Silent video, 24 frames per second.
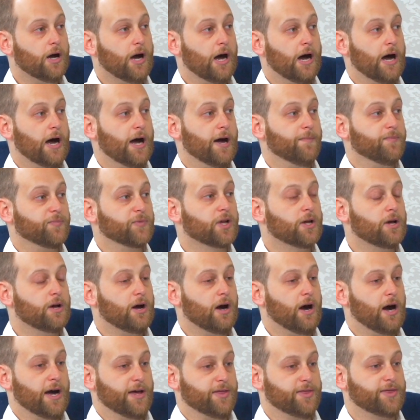Um,
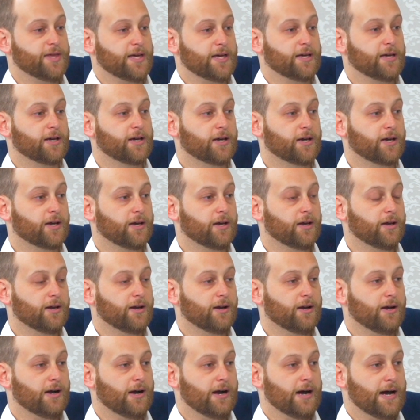I think
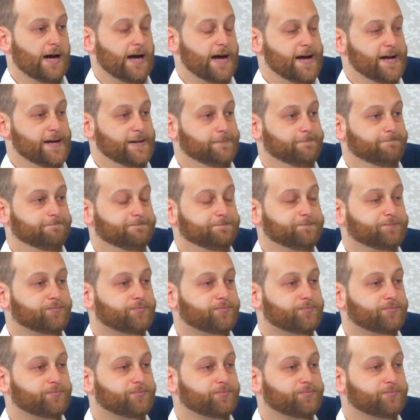um,